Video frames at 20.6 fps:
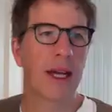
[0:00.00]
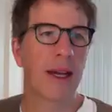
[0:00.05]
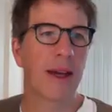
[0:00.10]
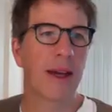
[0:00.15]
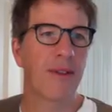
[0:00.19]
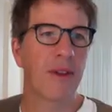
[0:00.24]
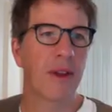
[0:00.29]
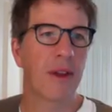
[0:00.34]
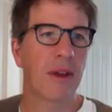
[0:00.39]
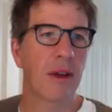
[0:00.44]
you
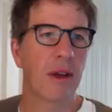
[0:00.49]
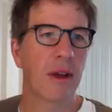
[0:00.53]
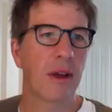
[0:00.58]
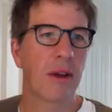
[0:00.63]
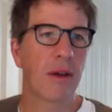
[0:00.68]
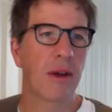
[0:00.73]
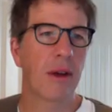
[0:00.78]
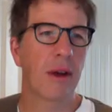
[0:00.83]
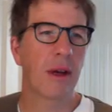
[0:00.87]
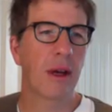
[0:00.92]
have to
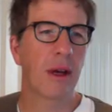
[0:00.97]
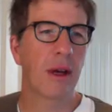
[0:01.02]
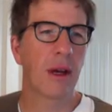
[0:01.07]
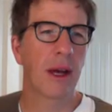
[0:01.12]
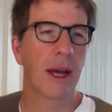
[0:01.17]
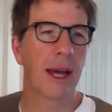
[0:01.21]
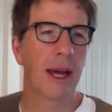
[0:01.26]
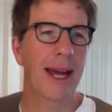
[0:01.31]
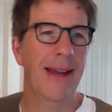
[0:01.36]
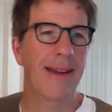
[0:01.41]
do
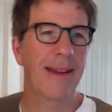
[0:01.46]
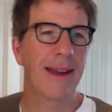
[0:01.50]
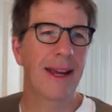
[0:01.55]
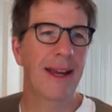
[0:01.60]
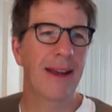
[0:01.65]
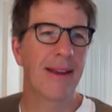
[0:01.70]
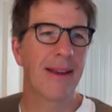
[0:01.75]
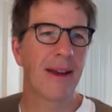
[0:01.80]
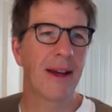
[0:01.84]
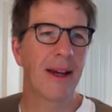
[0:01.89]

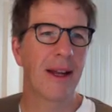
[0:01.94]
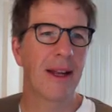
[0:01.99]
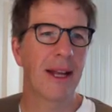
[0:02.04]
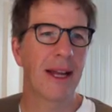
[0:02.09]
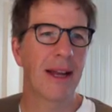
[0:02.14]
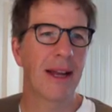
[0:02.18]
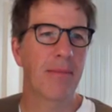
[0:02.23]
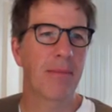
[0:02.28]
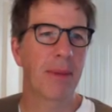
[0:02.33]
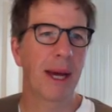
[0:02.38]
edit and
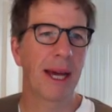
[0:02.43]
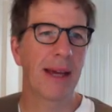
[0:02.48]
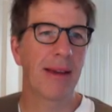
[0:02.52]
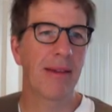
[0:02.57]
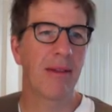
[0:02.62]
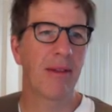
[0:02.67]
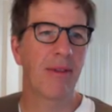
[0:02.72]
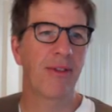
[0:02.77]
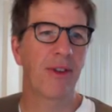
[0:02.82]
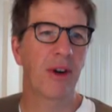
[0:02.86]
then
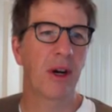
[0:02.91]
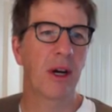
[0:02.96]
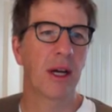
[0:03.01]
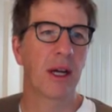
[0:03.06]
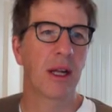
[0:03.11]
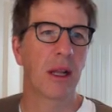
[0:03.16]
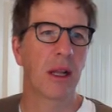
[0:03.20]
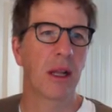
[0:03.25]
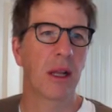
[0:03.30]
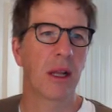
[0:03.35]
paste
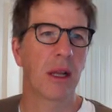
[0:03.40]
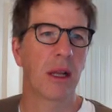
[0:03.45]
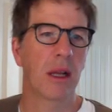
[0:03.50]
file,